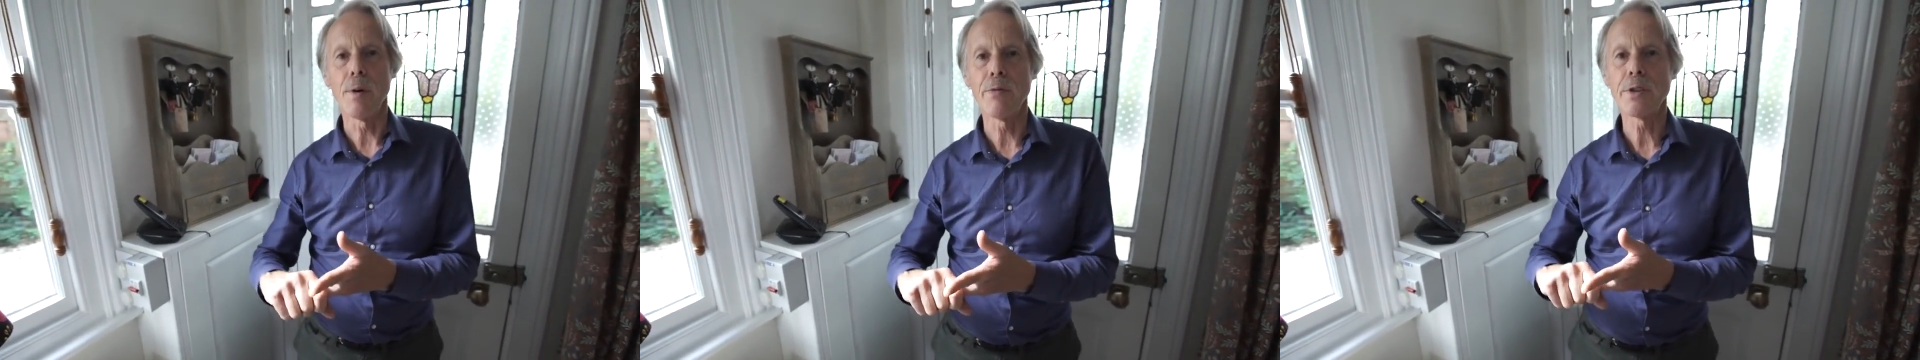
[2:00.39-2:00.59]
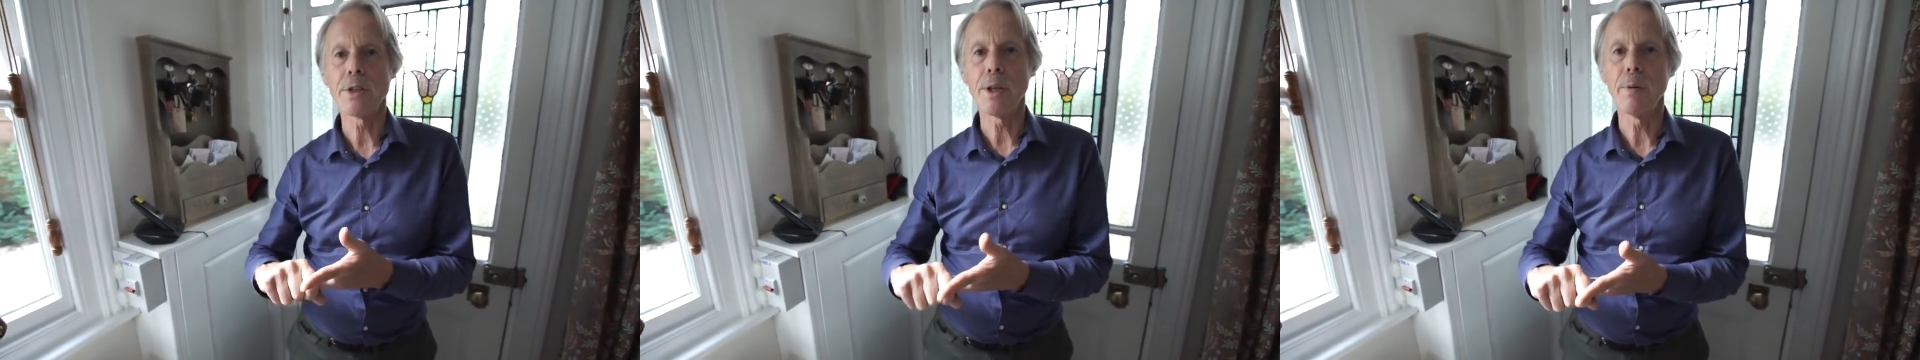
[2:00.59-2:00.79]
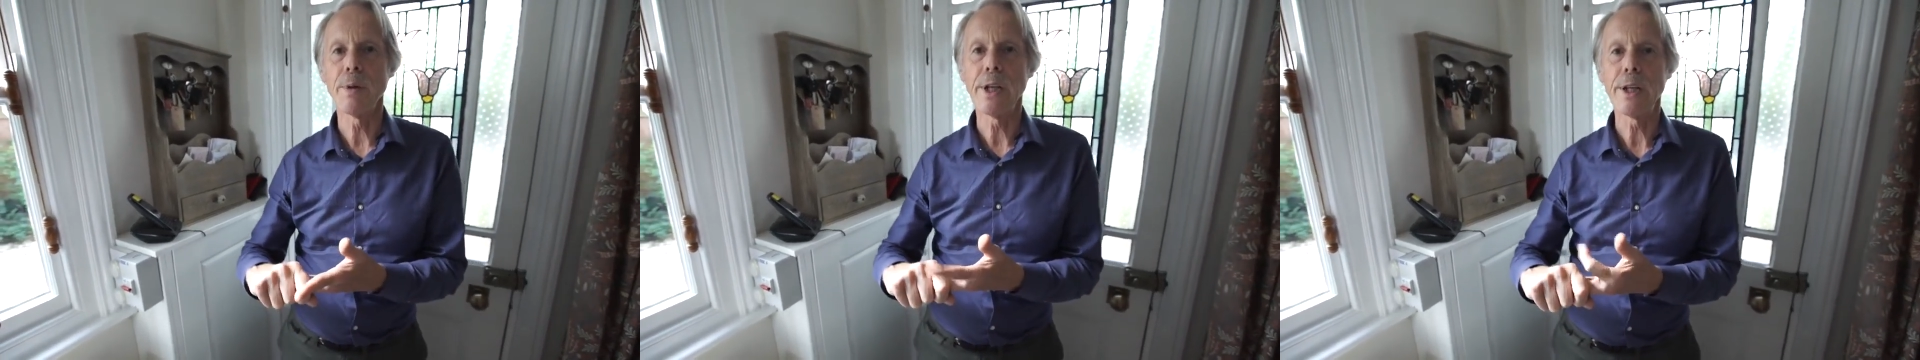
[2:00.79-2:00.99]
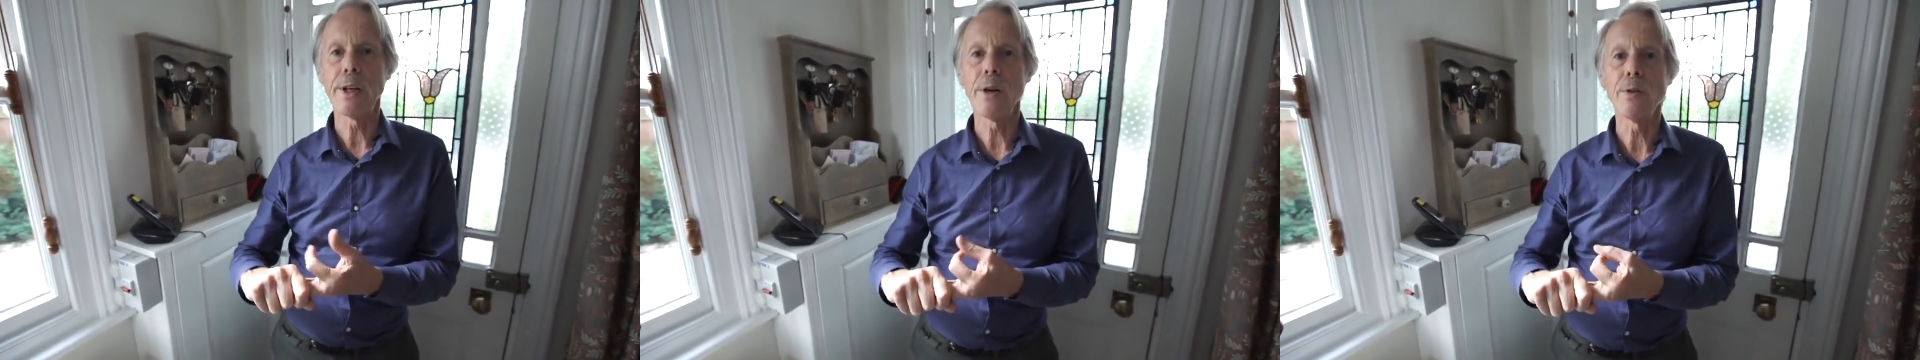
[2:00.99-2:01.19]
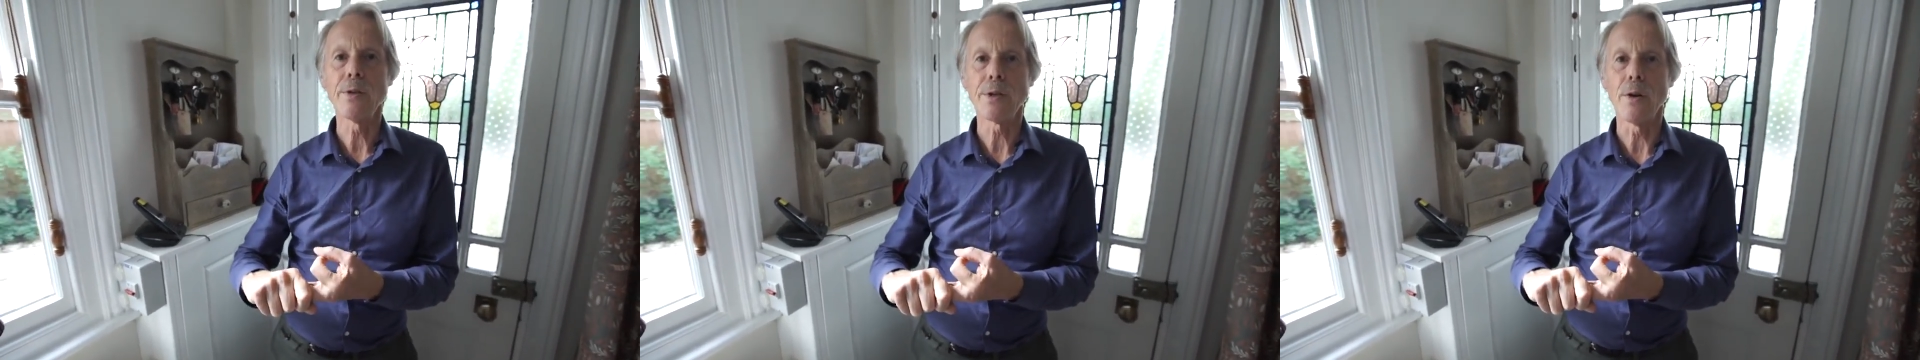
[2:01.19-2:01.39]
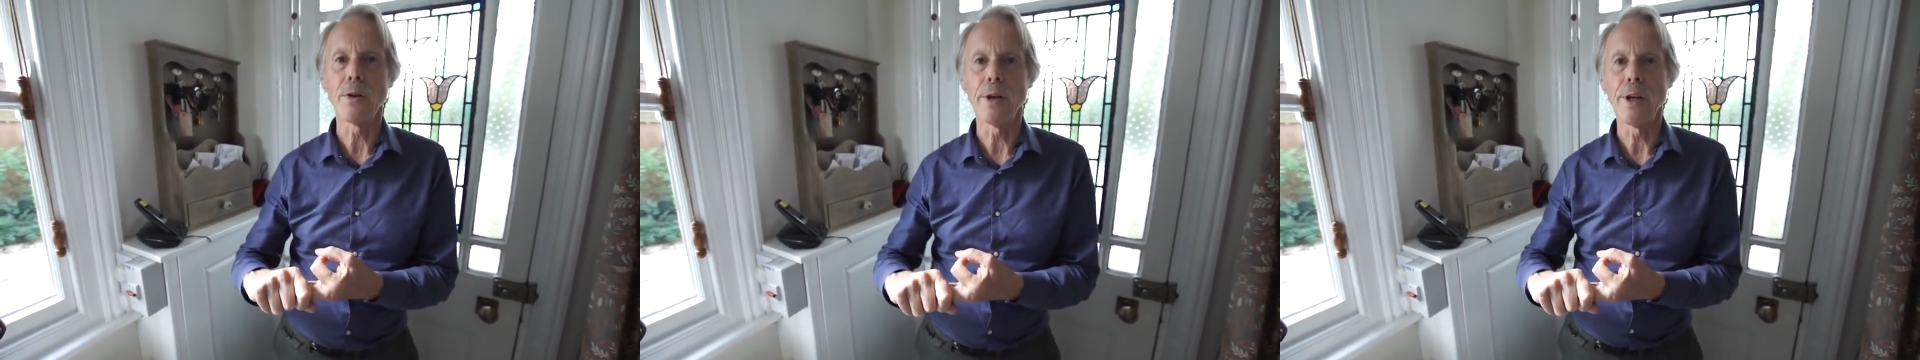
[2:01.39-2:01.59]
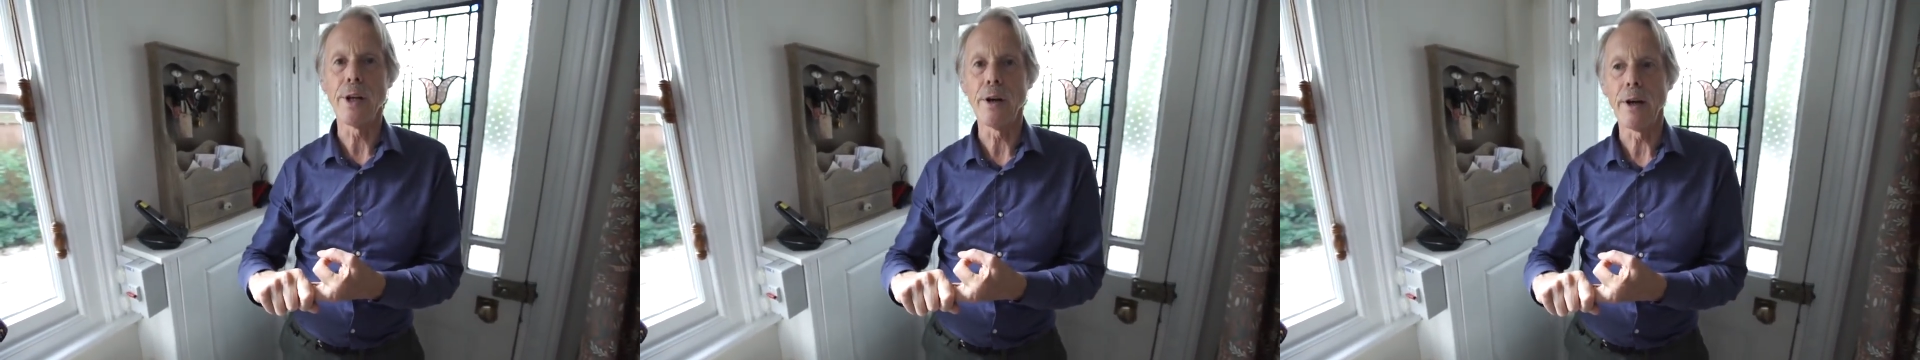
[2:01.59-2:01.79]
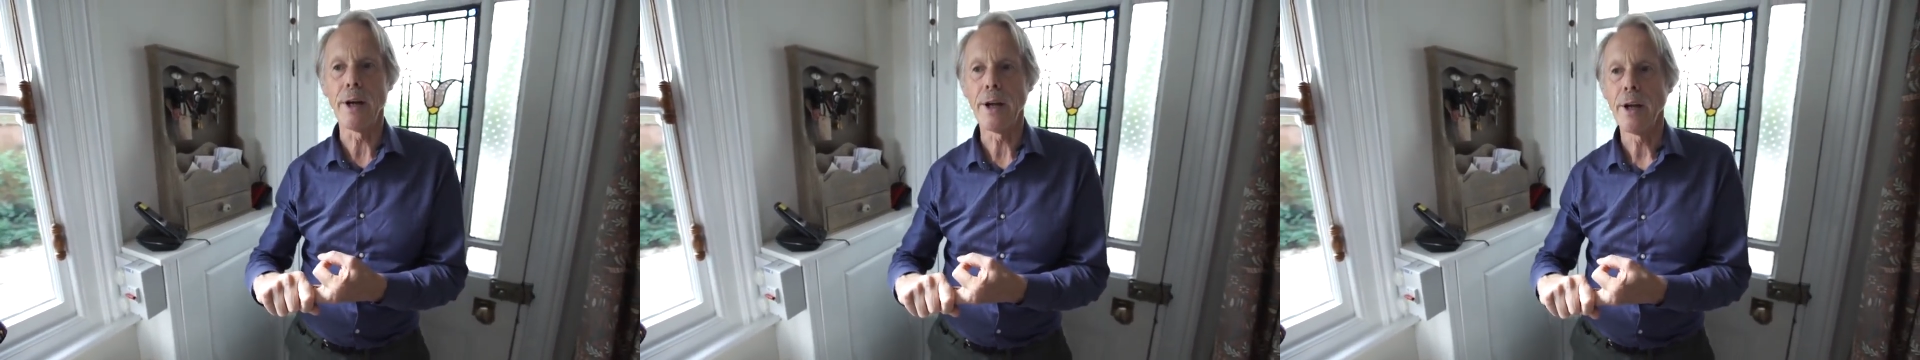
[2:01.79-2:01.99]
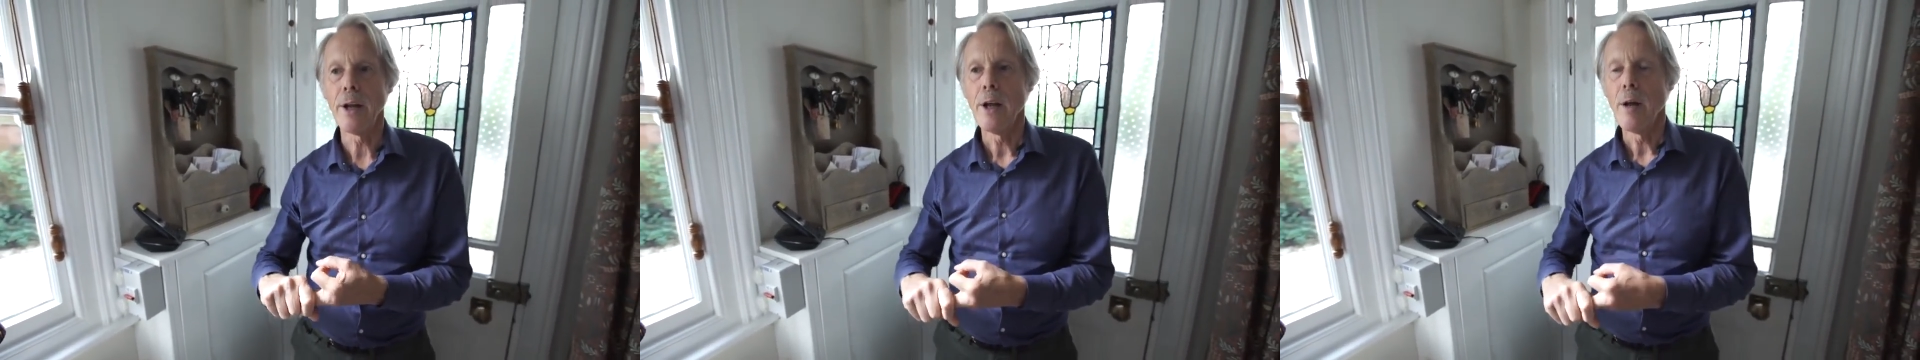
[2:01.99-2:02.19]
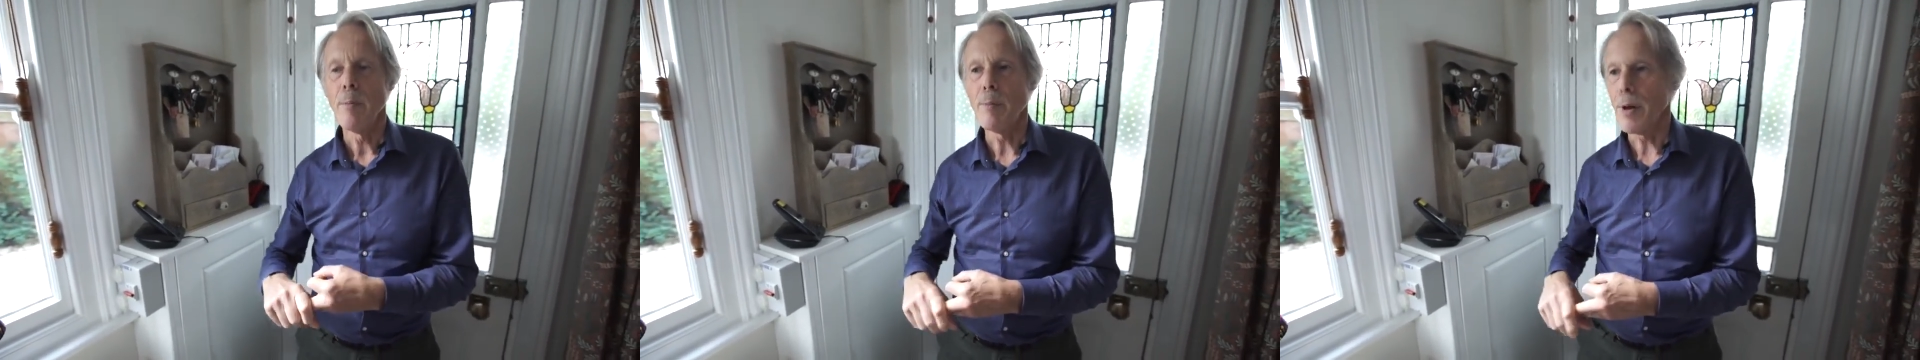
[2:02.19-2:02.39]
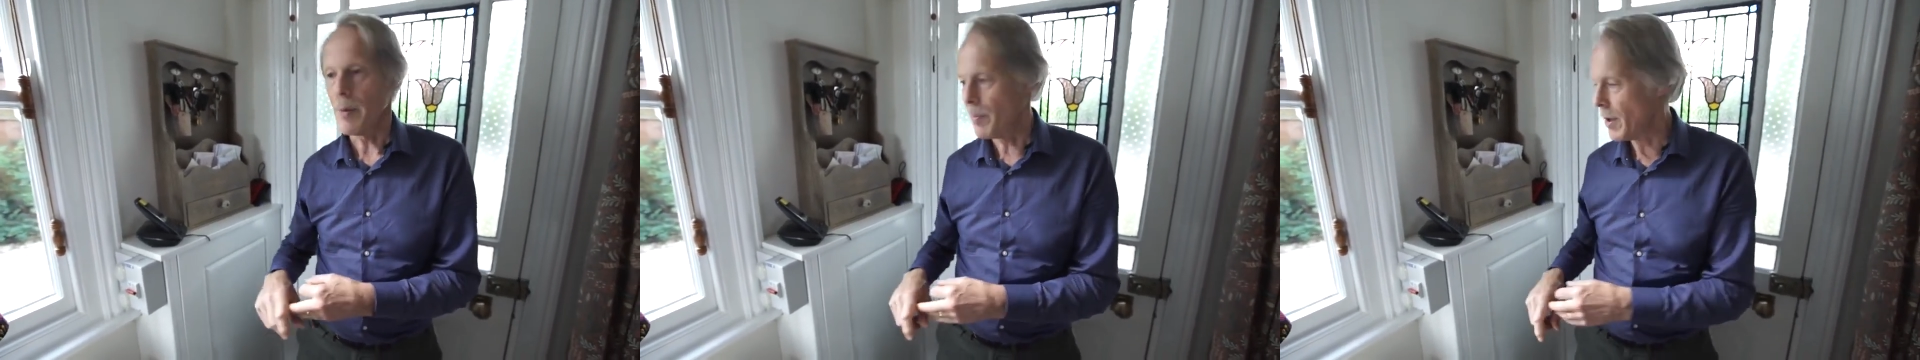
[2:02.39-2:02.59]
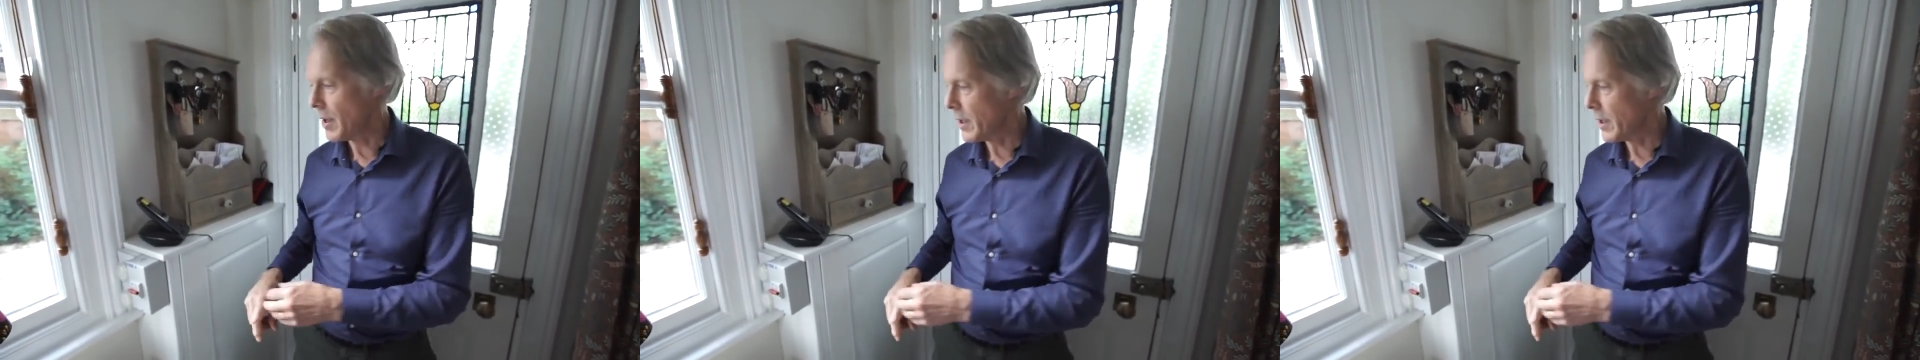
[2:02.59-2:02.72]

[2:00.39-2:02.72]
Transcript: Obviously we need those on at night, but